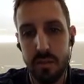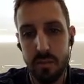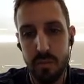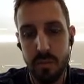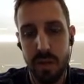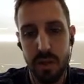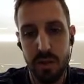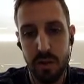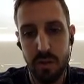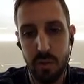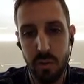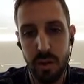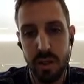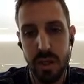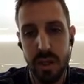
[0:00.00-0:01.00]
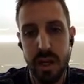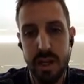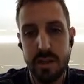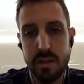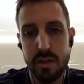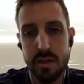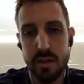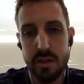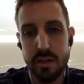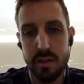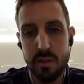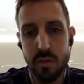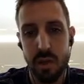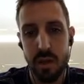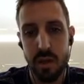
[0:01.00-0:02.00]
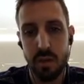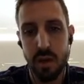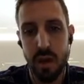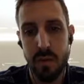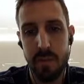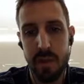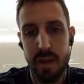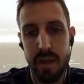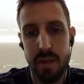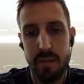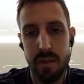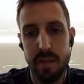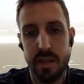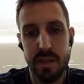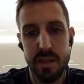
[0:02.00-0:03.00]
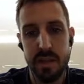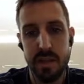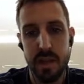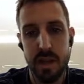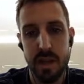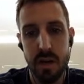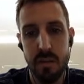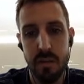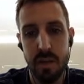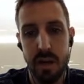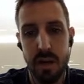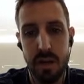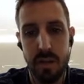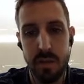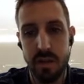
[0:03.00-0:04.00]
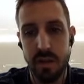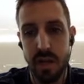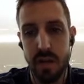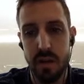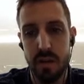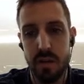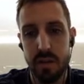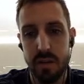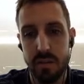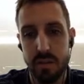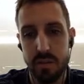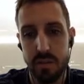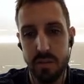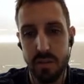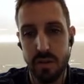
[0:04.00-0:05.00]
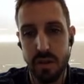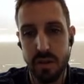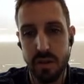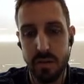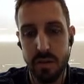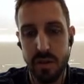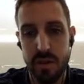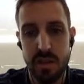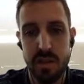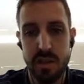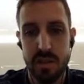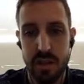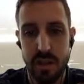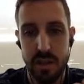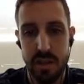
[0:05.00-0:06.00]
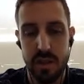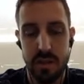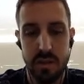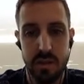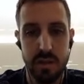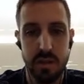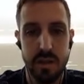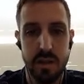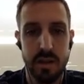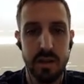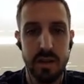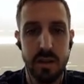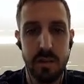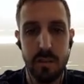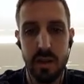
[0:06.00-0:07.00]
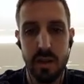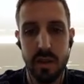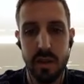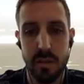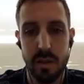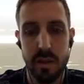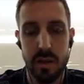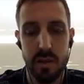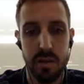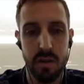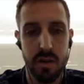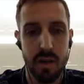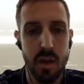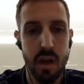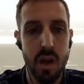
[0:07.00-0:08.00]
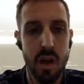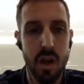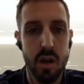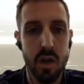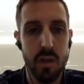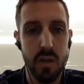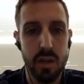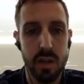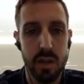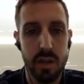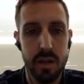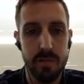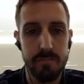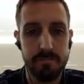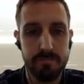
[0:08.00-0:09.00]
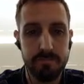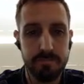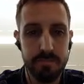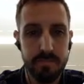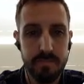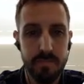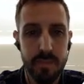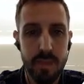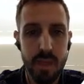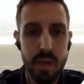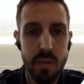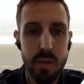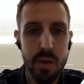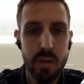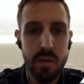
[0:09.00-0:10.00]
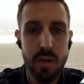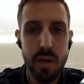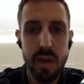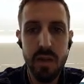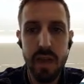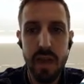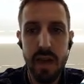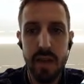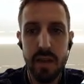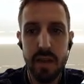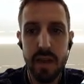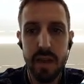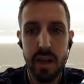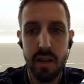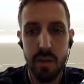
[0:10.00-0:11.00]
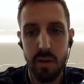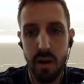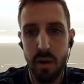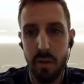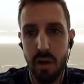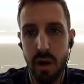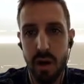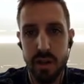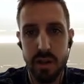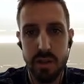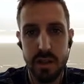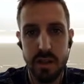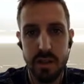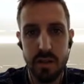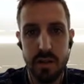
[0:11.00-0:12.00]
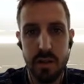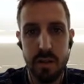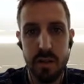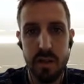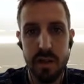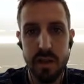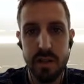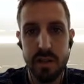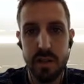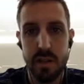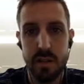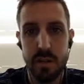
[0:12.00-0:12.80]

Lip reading: make it look really nice, you'll just want to crop that image in an image editor to these dimensions, and then your template thumbnail will look really good. And when you create that, then I won't actually do it, but then it's going to